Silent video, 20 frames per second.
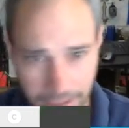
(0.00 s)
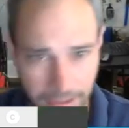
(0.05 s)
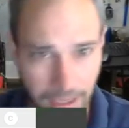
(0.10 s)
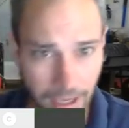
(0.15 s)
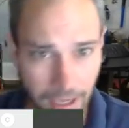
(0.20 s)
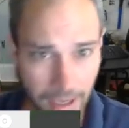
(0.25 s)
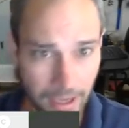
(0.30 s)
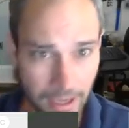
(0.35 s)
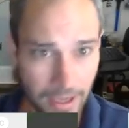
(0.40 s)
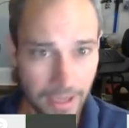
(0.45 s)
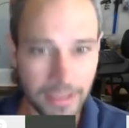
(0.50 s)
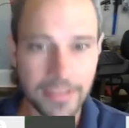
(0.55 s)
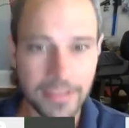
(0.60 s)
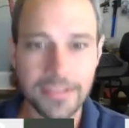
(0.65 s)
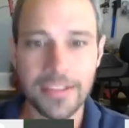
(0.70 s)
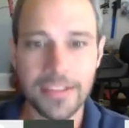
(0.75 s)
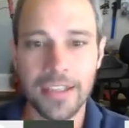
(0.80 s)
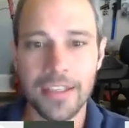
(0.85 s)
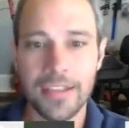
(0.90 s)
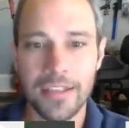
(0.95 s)
to get,
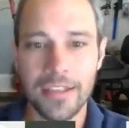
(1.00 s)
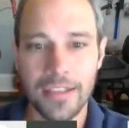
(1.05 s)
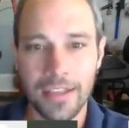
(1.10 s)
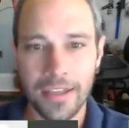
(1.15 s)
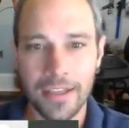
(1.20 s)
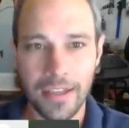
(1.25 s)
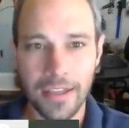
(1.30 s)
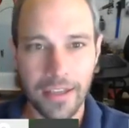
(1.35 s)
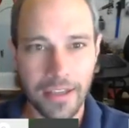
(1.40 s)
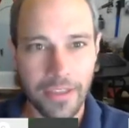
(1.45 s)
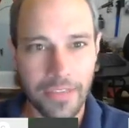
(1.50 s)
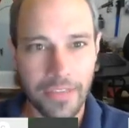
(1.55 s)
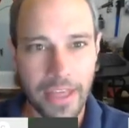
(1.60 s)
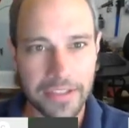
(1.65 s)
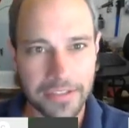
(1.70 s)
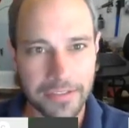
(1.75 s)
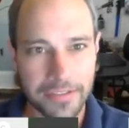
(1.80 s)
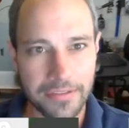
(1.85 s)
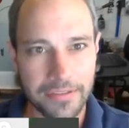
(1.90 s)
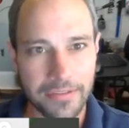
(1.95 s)

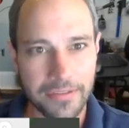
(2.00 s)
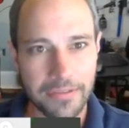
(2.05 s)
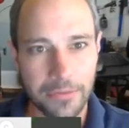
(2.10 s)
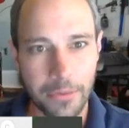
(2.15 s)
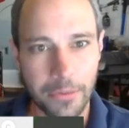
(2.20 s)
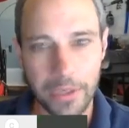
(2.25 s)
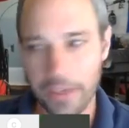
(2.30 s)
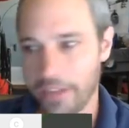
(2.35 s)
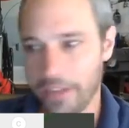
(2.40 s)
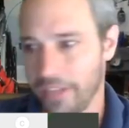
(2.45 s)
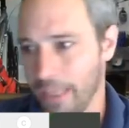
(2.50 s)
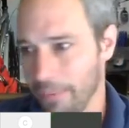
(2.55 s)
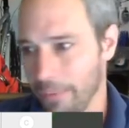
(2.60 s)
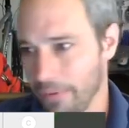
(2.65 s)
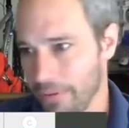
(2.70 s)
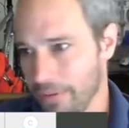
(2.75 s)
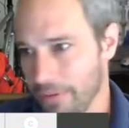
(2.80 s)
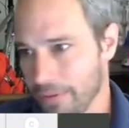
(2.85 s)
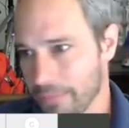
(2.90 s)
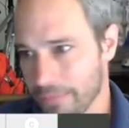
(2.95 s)
that's one of the
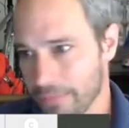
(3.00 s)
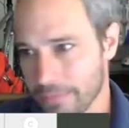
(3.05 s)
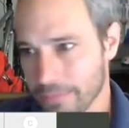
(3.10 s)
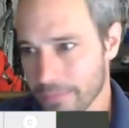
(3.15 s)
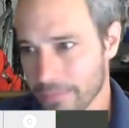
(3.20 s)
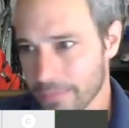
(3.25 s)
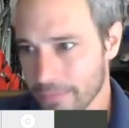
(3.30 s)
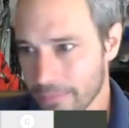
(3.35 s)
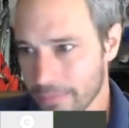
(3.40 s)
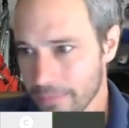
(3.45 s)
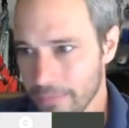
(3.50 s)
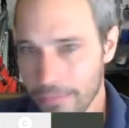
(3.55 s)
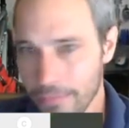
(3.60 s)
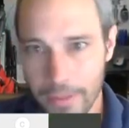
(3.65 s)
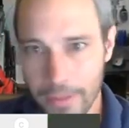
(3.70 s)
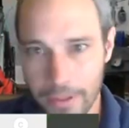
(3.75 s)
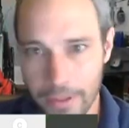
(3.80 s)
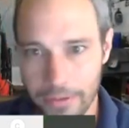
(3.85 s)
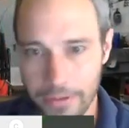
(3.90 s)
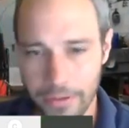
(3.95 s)
tables.
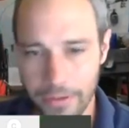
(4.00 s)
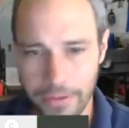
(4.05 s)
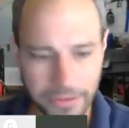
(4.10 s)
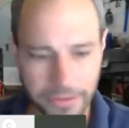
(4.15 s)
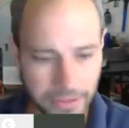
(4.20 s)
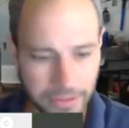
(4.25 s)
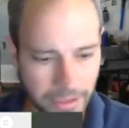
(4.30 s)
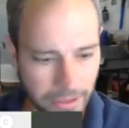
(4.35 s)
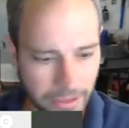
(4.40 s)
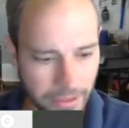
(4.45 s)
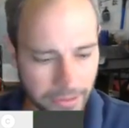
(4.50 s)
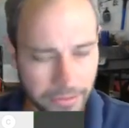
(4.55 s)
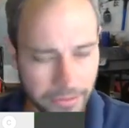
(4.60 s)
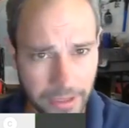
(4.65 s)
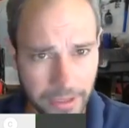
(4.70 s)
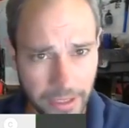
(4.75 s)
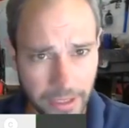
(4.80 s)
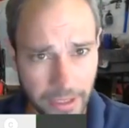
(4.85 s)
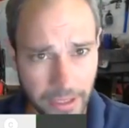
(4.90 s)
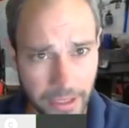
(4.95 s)
So this
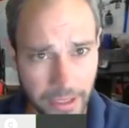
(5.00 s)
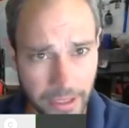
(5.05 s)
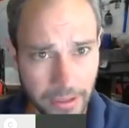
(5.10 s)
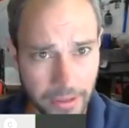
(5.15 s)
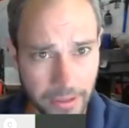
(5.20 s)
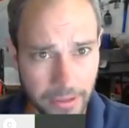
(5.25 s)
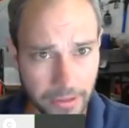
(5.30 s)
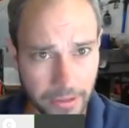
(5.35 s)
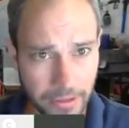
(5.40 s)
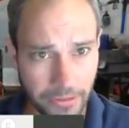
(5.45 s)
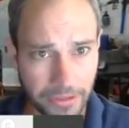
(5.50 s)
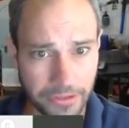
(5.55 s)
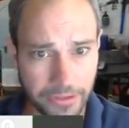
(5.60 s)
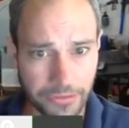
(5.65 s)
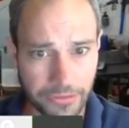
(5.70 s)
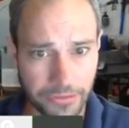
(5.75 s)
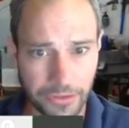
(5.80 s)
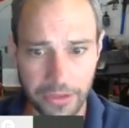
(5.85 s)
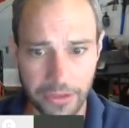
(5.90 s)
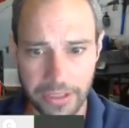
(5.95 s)
is
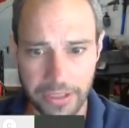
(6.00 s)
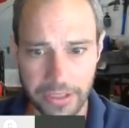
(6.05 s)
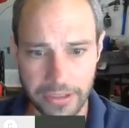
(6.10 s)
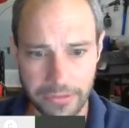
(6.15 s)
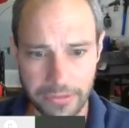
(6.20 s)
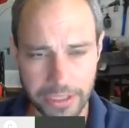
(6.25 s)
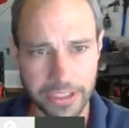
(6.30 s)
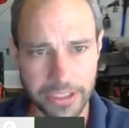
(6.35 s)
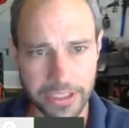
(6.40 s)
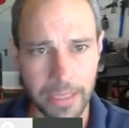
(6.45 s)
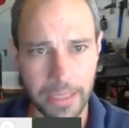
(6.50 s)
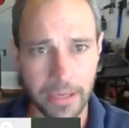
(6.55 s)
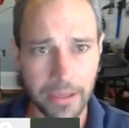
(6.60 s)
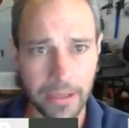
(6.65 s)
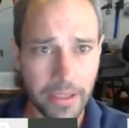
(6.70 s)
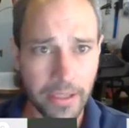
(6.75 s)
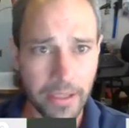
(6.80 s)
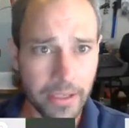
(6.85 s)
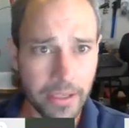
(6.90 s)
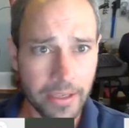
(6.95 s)
for those that were curious about
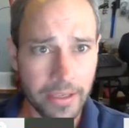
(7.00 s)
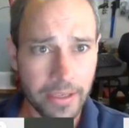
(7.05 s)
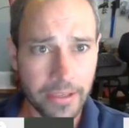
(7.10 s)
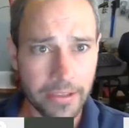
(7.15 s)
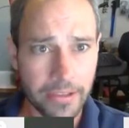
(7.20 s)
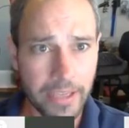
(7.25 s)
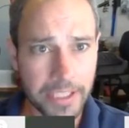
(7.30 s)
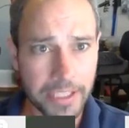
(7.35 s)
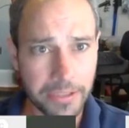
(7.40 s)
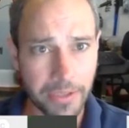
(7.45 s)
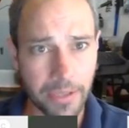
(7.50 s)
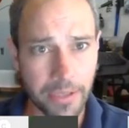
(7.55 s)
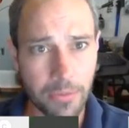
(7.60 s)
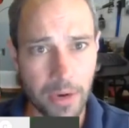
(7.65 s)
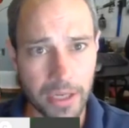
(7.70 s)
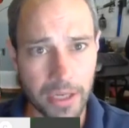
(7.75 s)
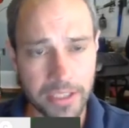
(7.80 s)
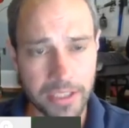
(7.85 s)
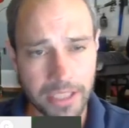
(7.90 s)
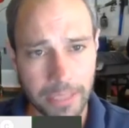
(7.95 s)
it,
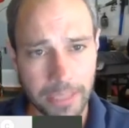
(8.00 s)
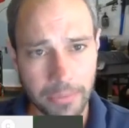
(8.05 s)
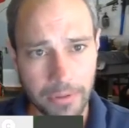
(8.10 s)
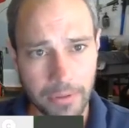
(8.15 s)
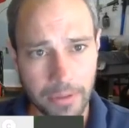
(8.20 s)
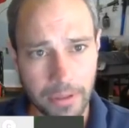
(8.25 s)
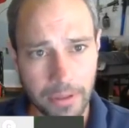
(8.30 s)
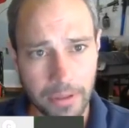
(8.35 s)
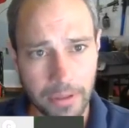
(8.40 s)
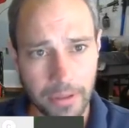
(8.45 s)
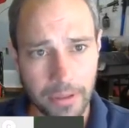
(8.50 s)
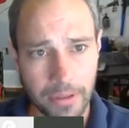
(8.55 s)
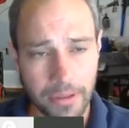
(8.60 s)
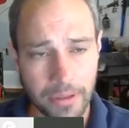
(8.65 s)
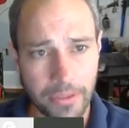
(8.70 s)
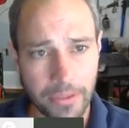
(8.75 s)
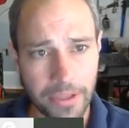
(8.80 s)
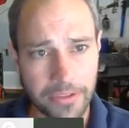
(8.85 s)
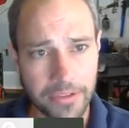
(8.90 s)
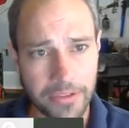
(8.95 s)
saturated water table.
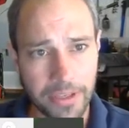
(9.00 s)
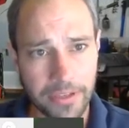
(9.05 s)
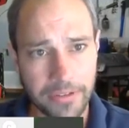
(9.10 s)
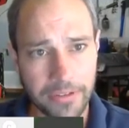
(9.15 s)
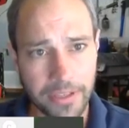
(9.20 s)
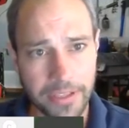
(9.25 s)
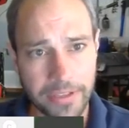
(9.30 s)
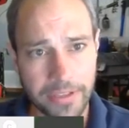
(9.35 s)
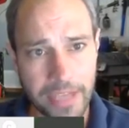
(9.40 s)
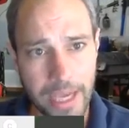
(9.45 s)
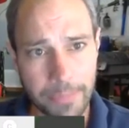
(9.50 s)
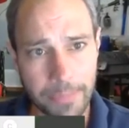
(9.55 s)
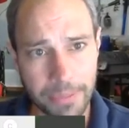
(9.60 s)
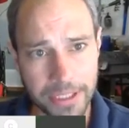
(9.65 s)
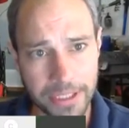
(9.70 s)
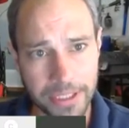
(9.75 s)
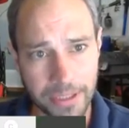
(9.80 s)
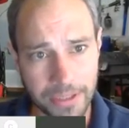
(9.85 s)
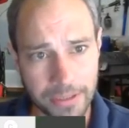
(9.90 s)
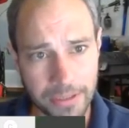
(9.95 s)
This is the
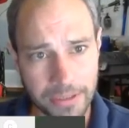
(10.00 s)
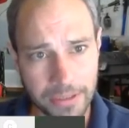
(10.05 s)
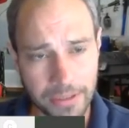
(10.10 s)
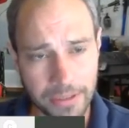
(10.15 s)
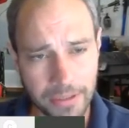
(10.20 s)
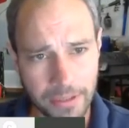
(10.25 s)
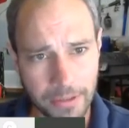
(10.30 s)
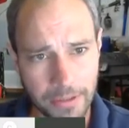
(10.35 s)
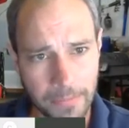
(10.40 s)
temperature.